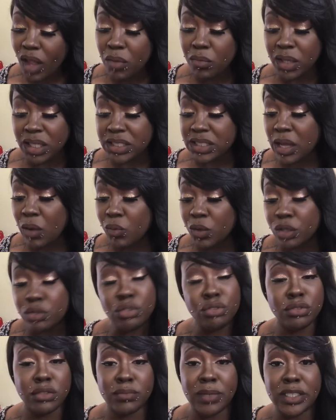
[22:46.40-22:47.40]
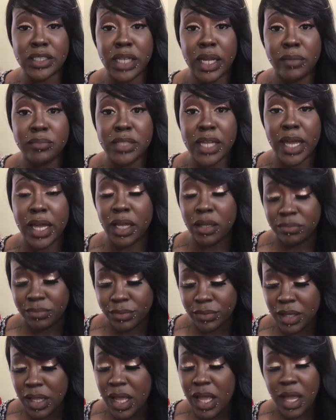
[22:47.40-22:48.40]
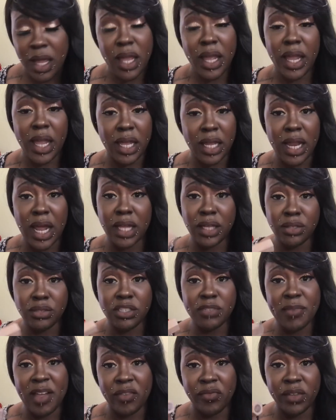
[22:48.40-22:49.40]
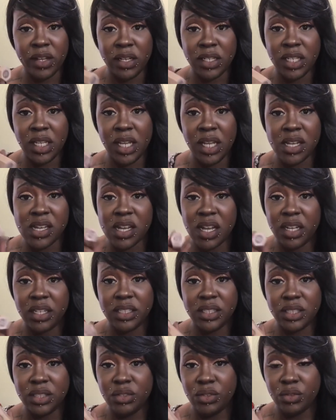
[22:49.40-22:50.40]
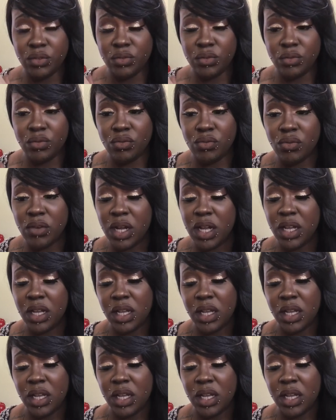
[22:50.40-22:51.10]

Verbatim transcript: because I will use my Shape Tape and I use my Fenty to